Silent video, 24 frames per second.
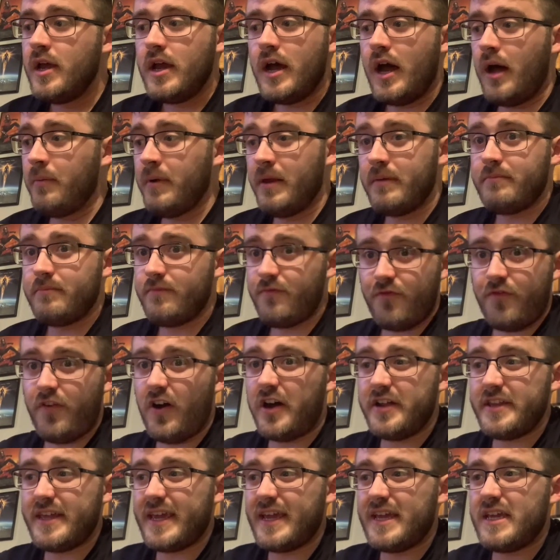I mean,
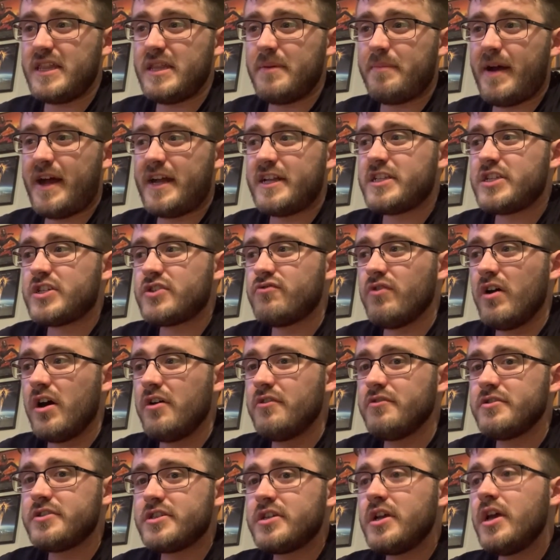finally getting the bad
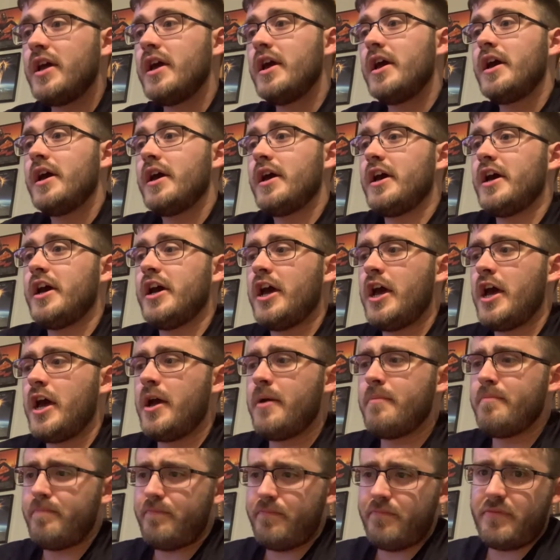Skrulls.
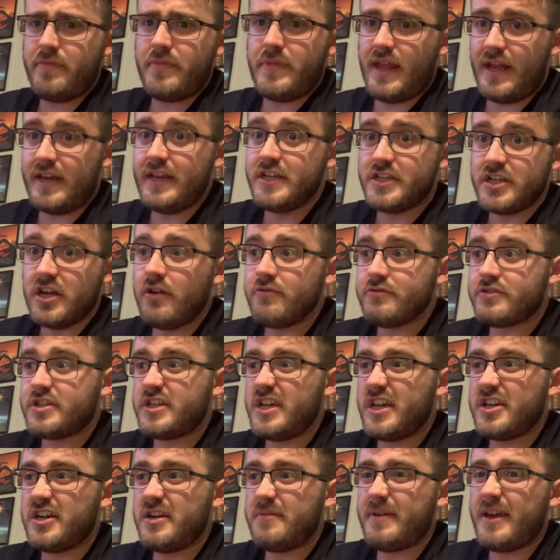Um, and it's
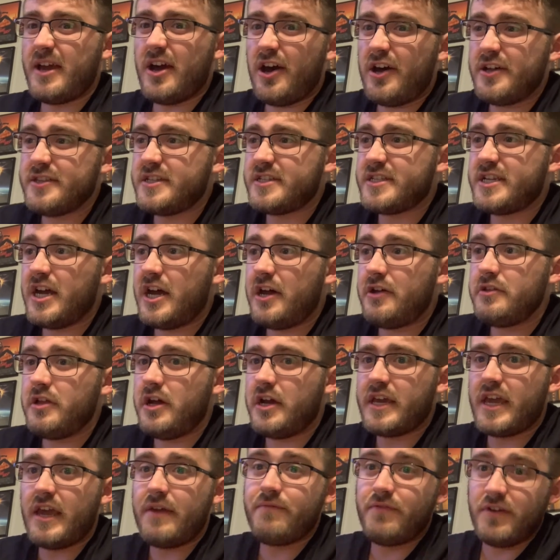obviously going to be hard to tell,
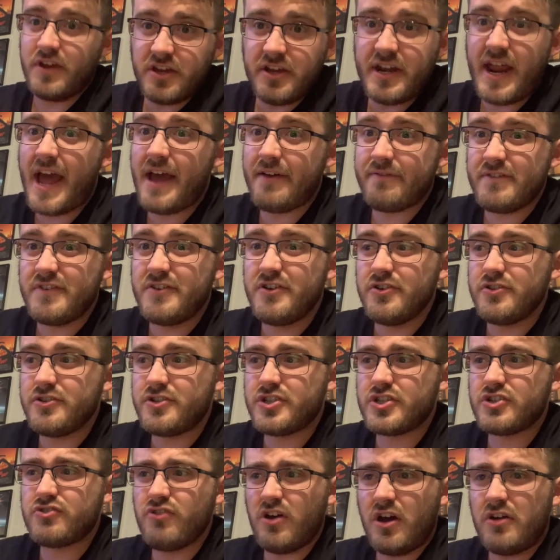like, if we're going to have good
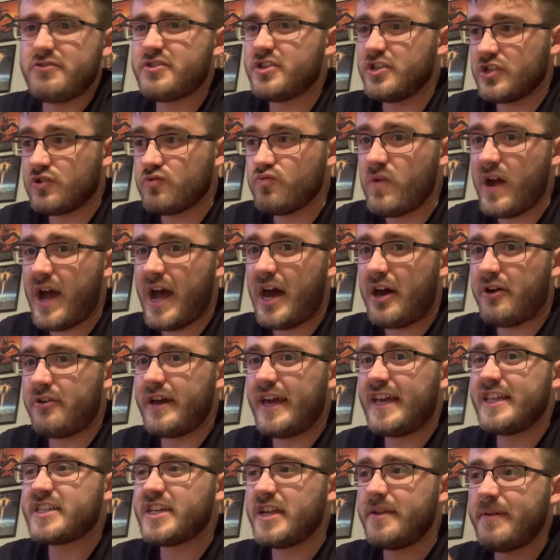Skrulls as well,
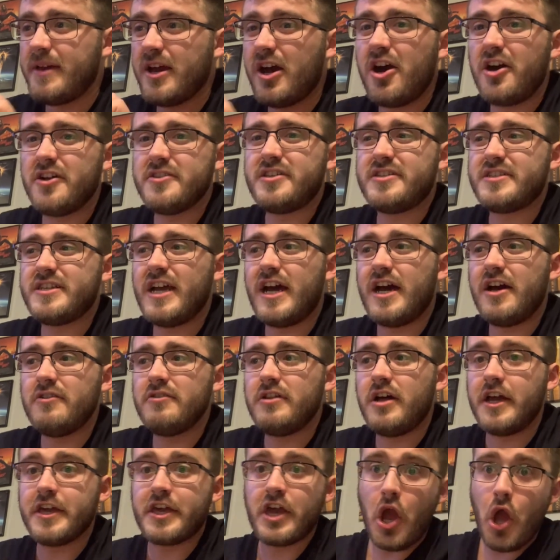it's going to be hard to tell,
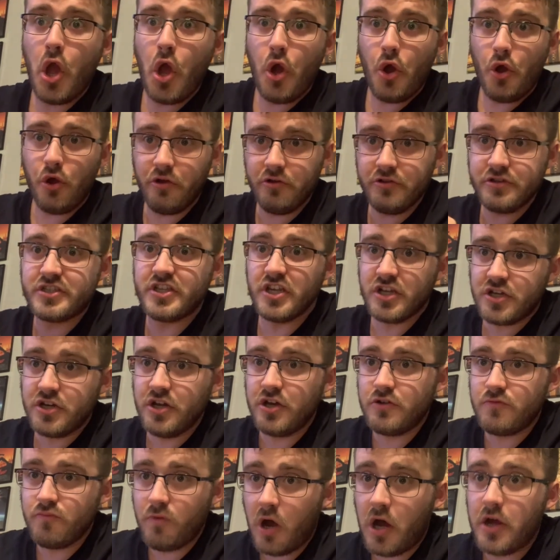like, who's the
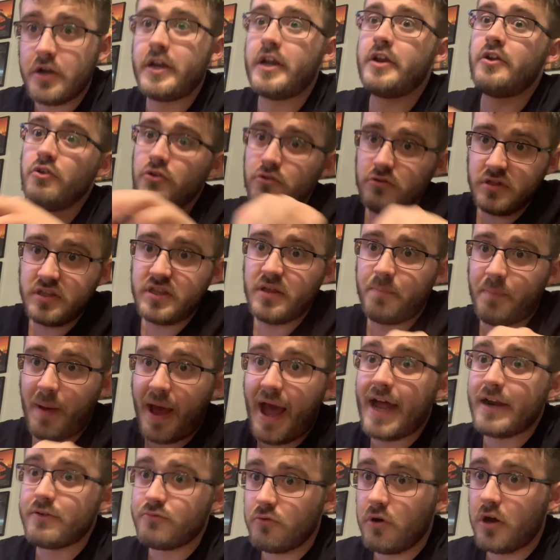good one and who are the
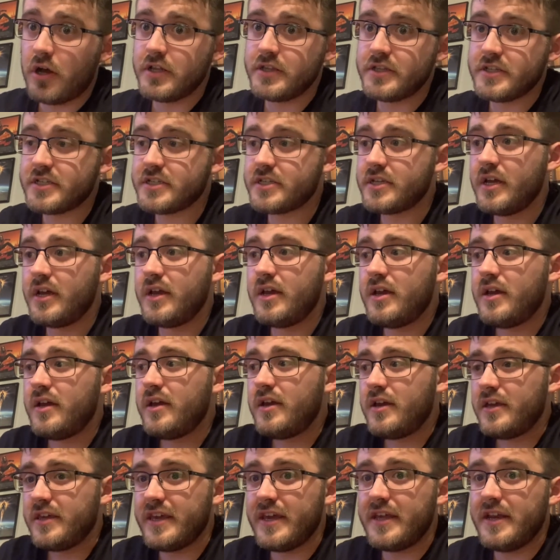bad ones,
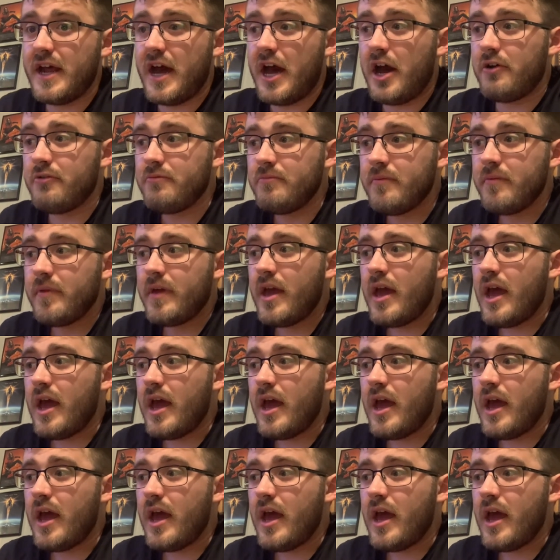you know?